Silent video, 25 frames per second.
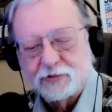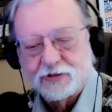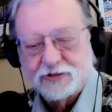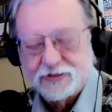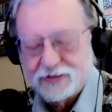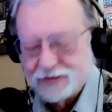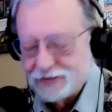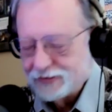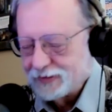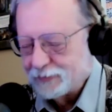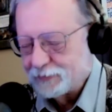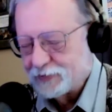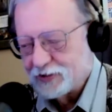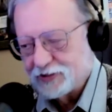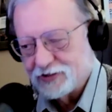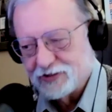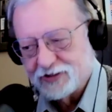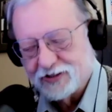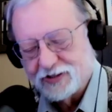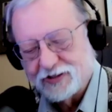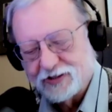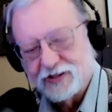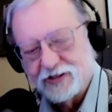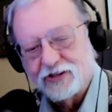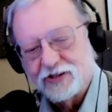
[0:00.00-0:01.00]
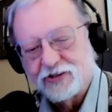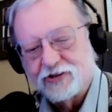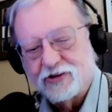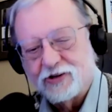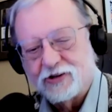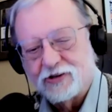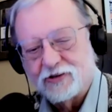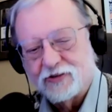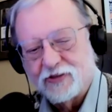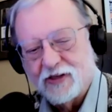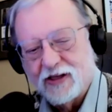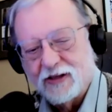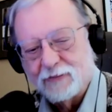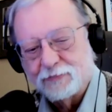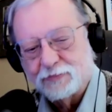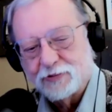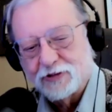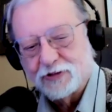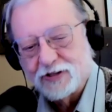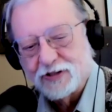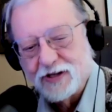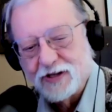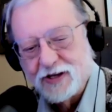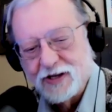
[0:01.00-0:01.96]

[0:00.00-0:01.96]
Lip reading: But I'm not going to get into all that.